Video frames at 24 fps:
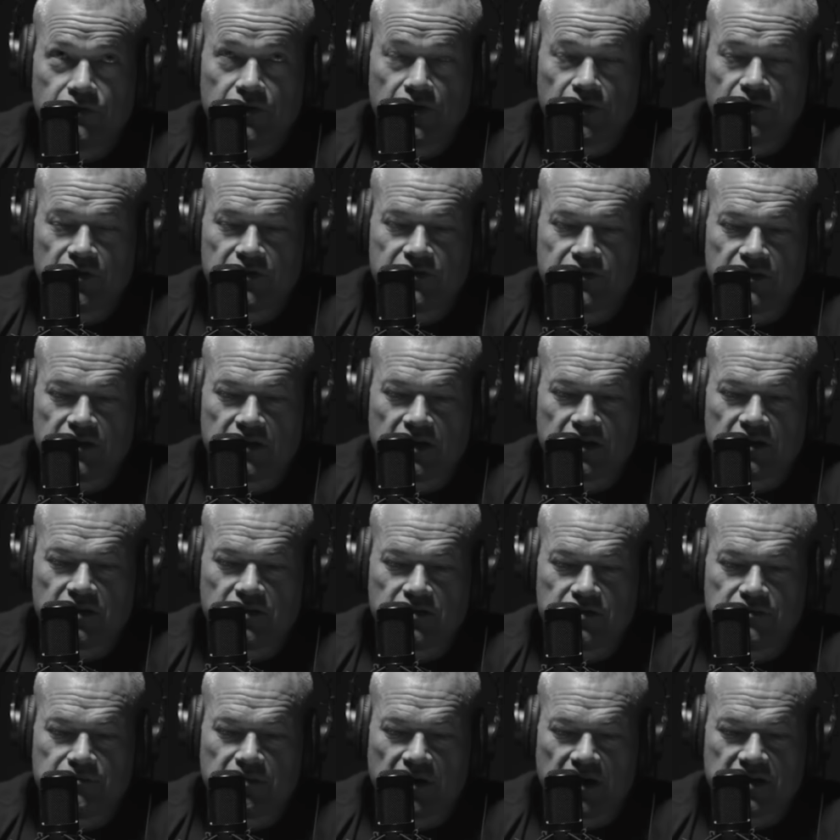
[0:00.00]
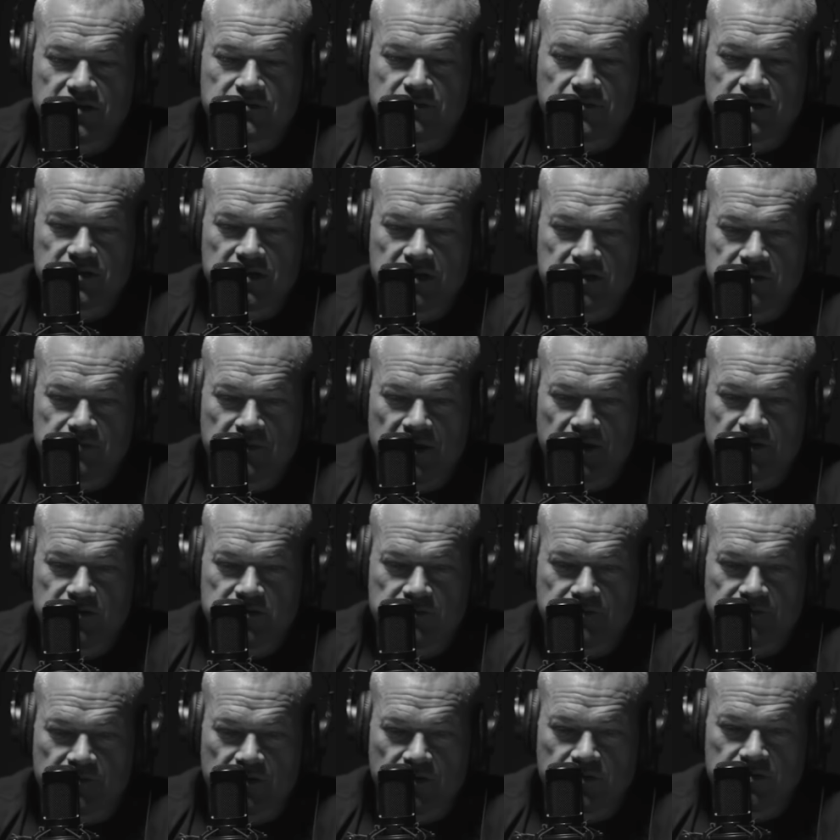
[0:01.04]
The only thing that could possibly taste better
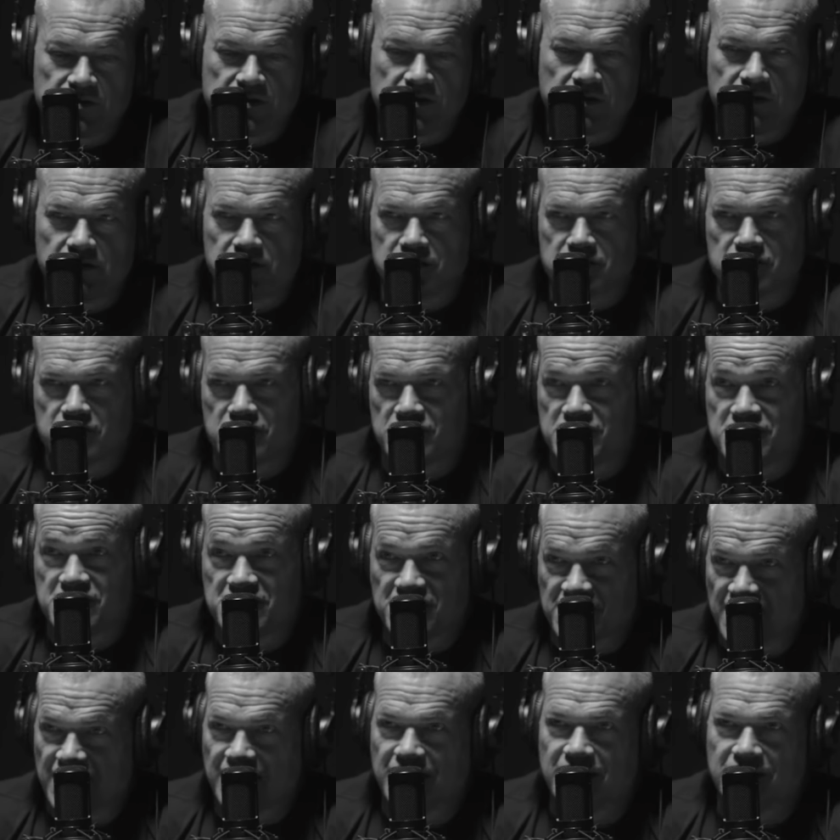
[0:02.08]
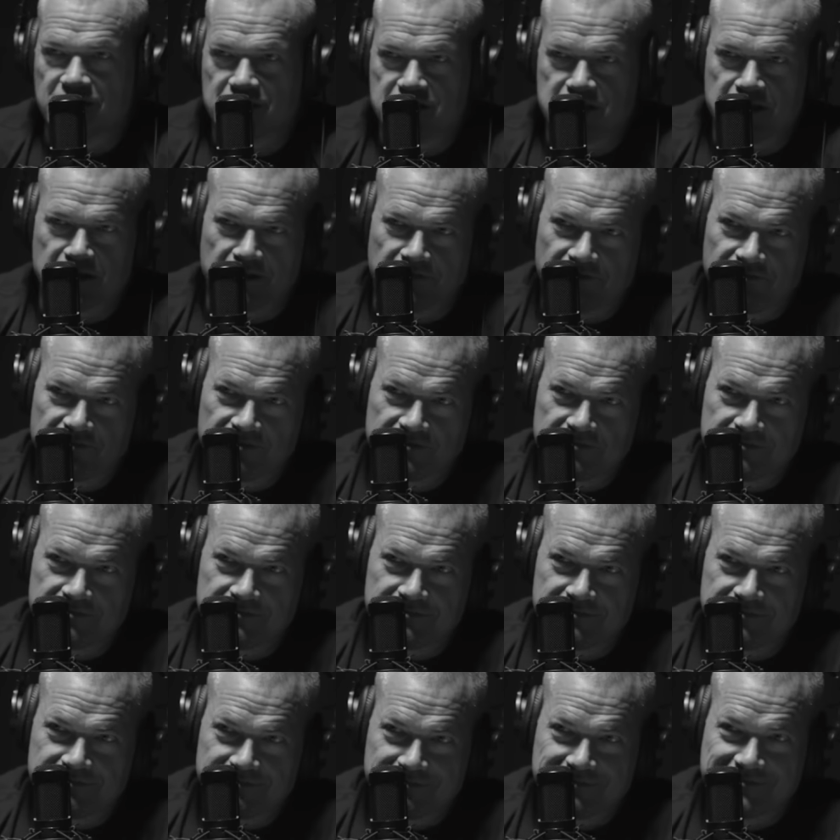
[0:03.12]
as a protein is just steak itself.
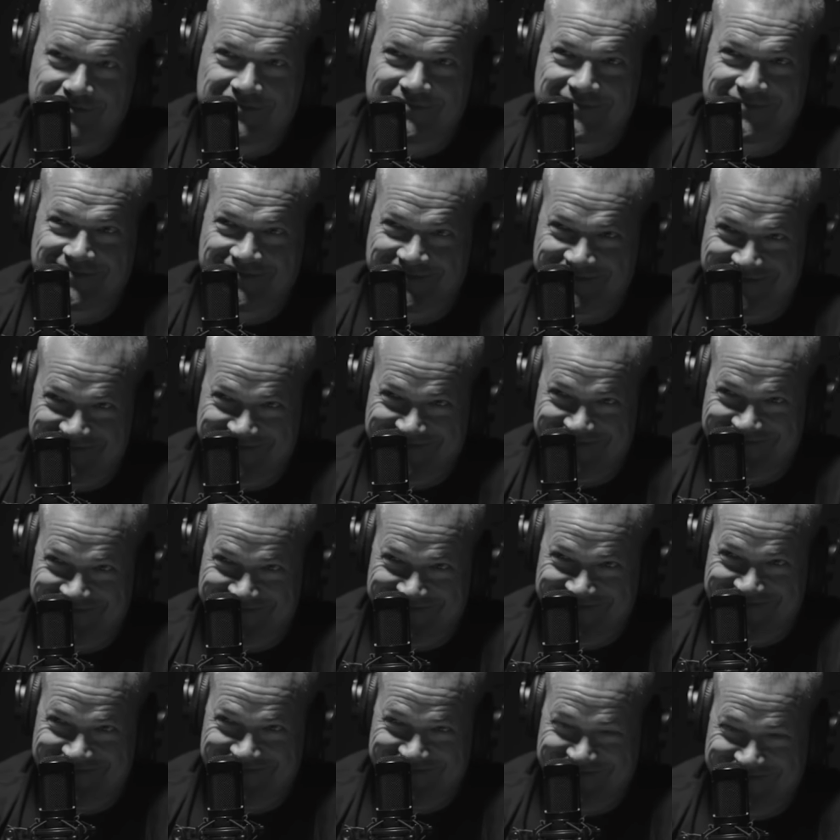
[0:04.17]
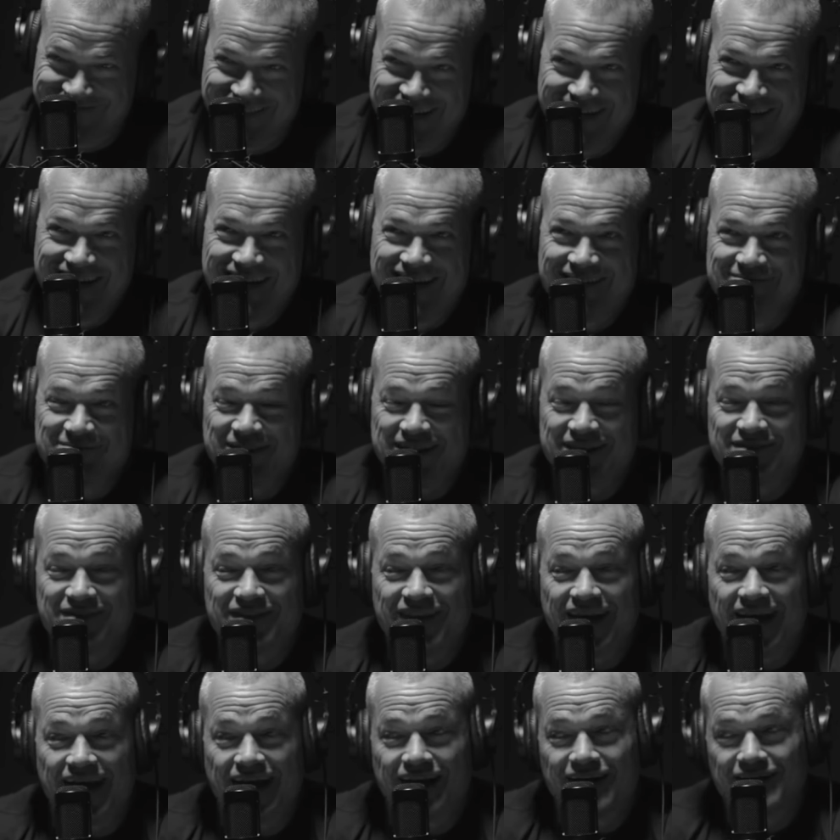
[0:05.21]
It's possible. Very hard comparison. But
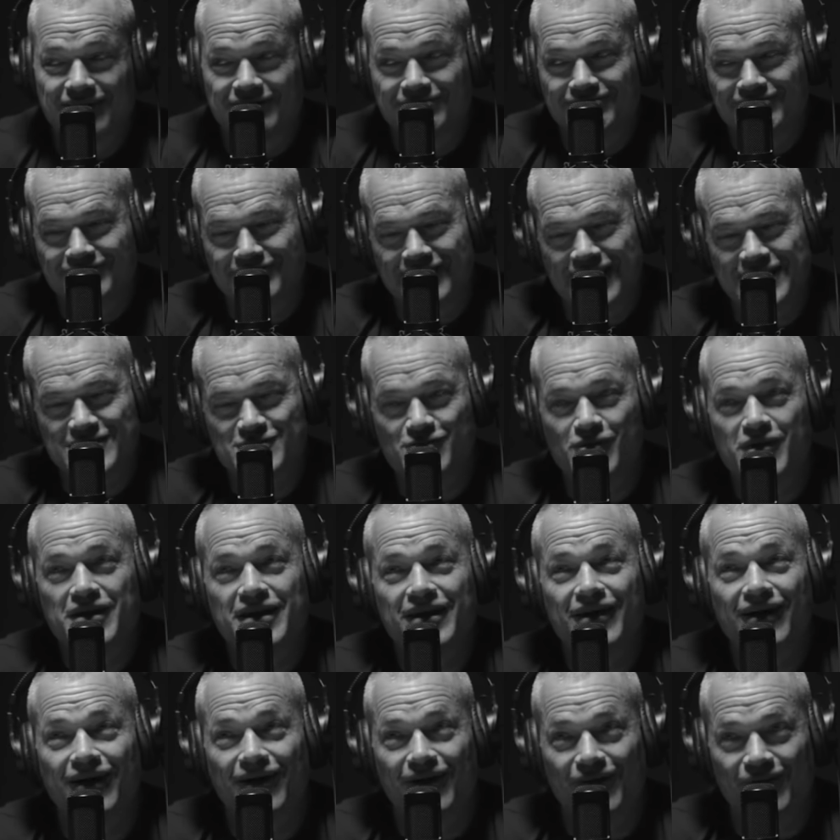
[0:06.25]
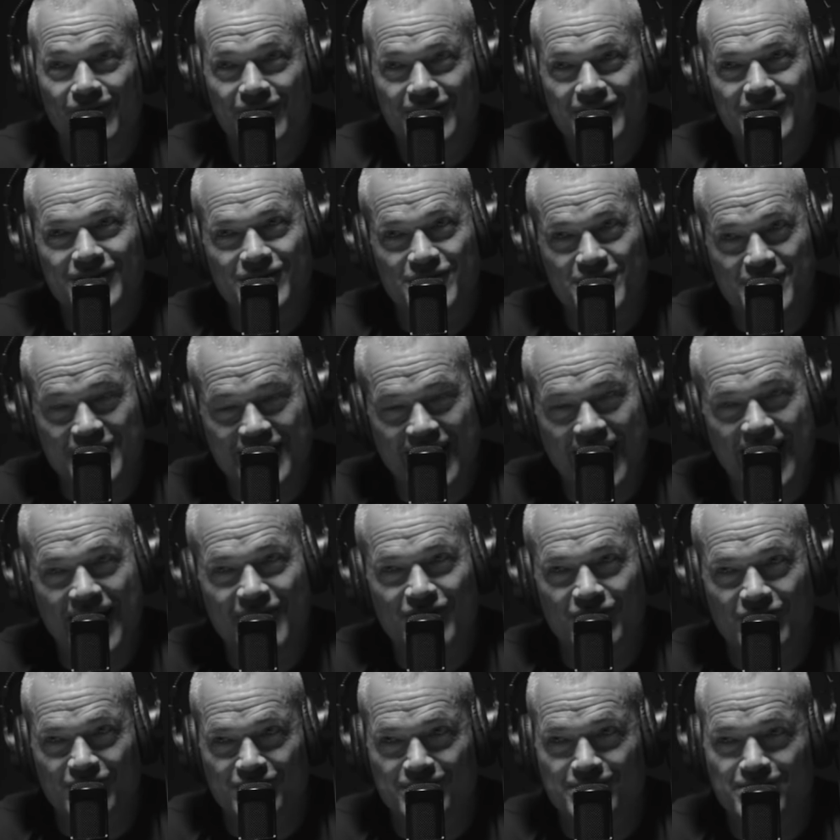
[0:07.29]
even that, as we know, you can
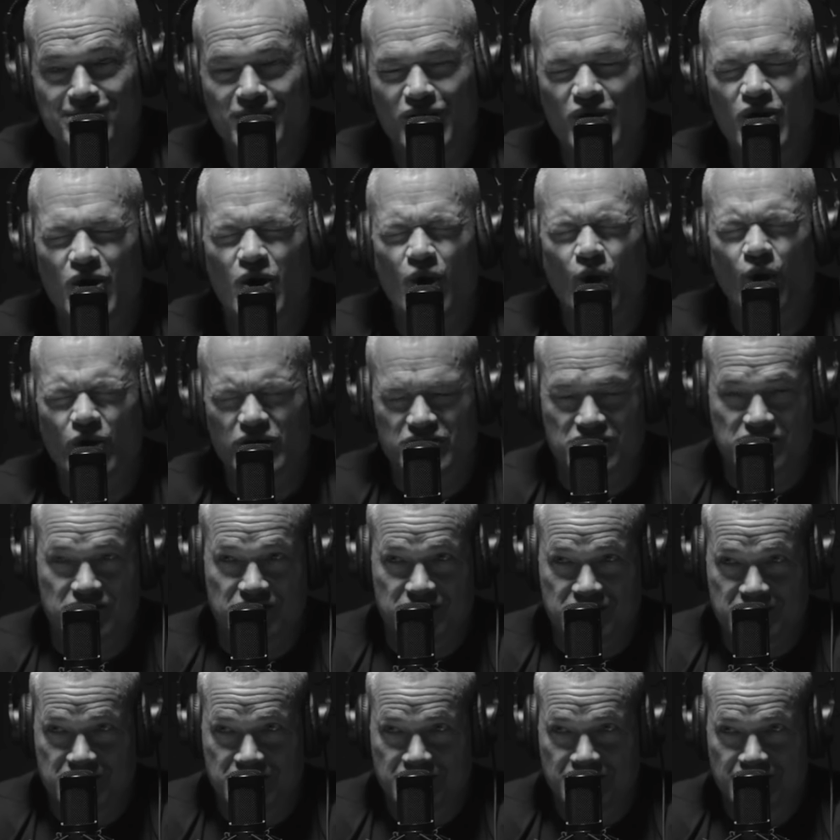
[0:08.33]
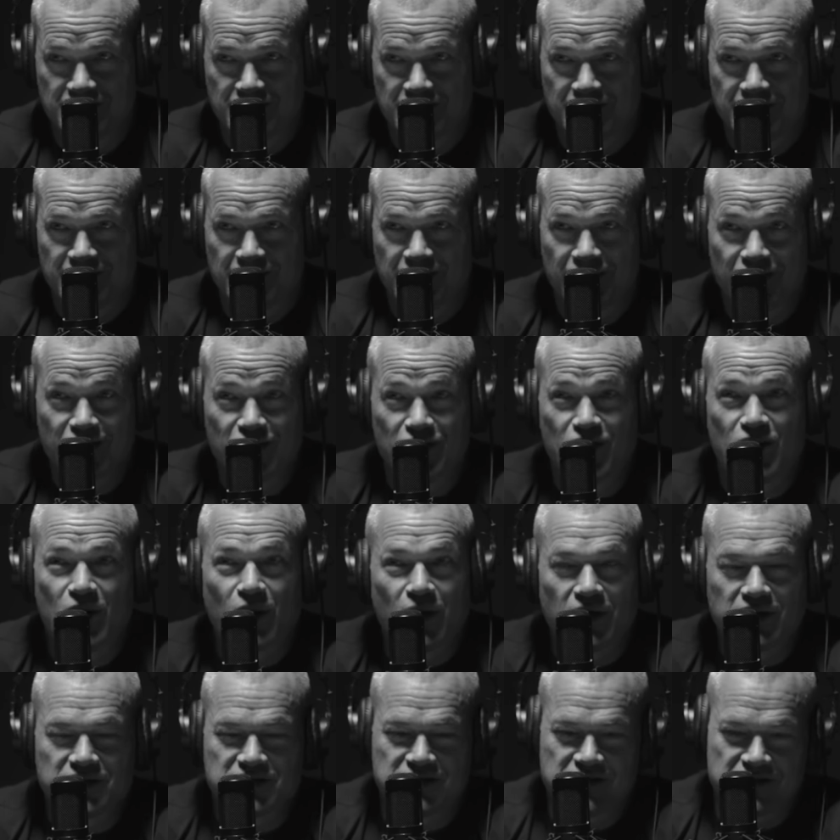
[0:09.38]
have a gorgeous
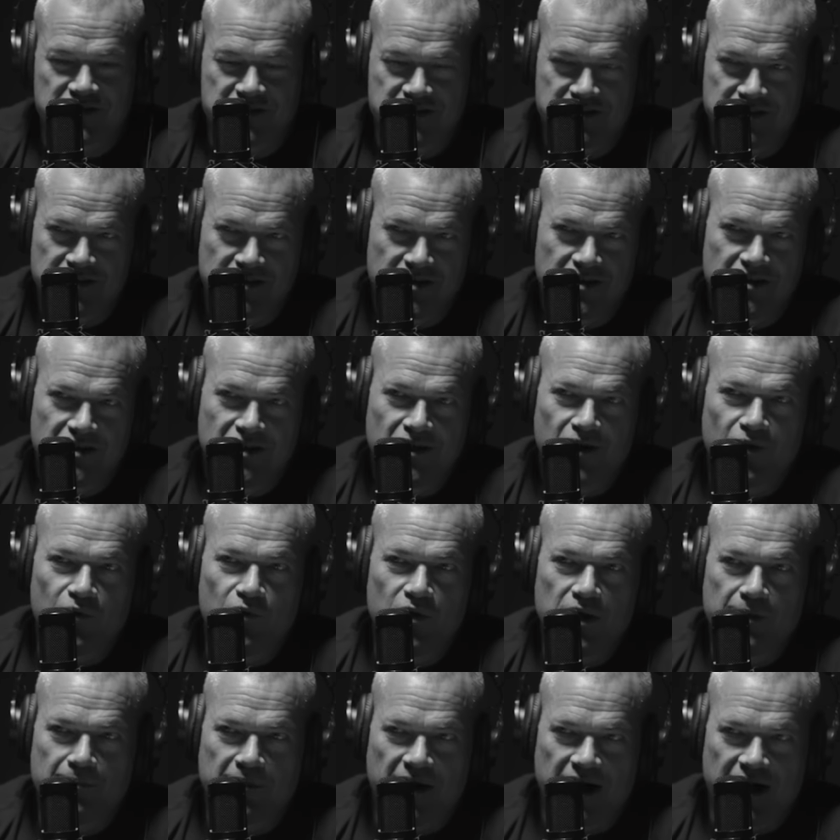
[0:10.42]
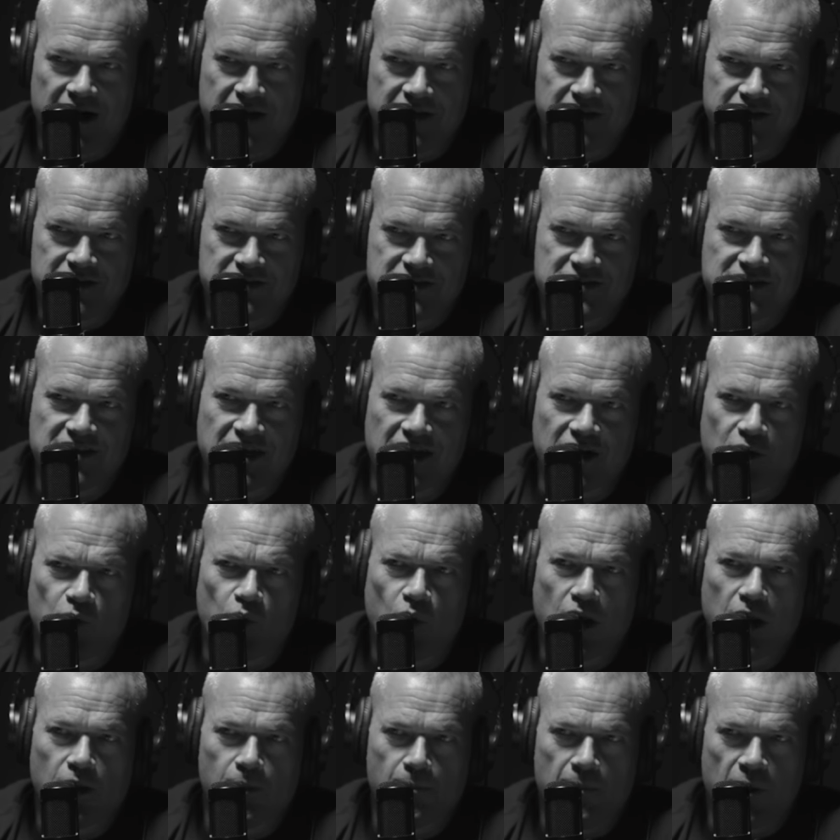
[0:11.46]
ribeye steak,
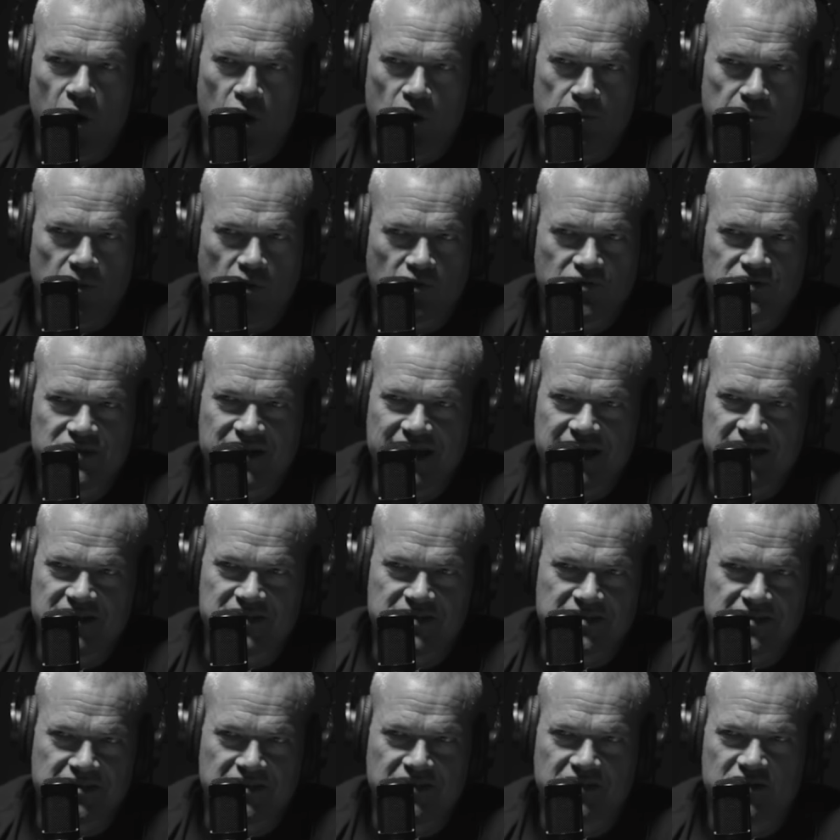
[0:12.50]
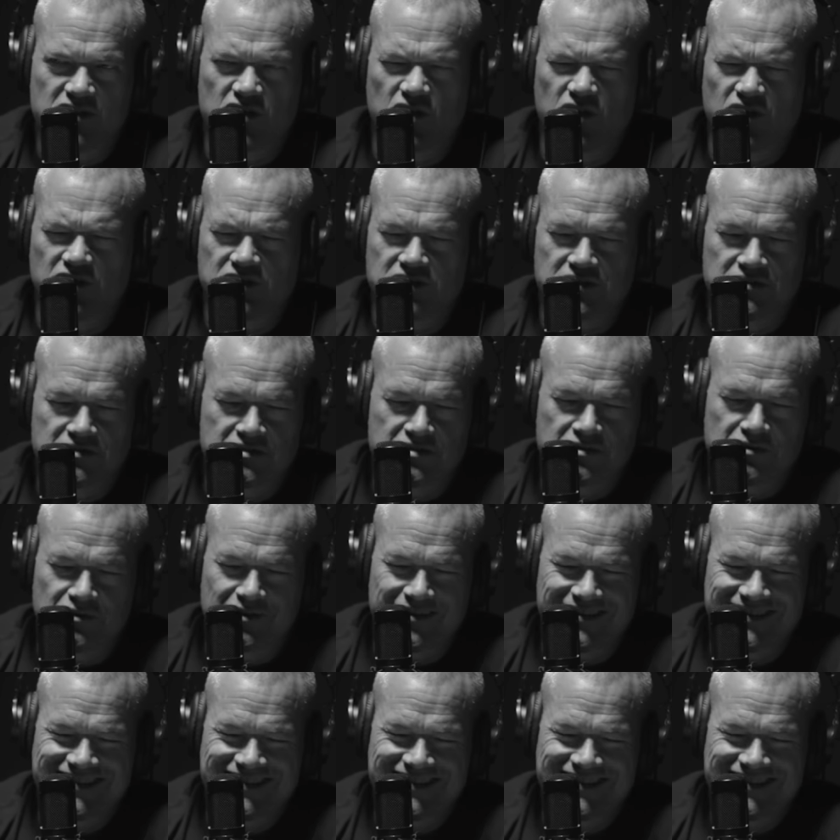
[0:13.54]
well marbled, tasty, cooked to a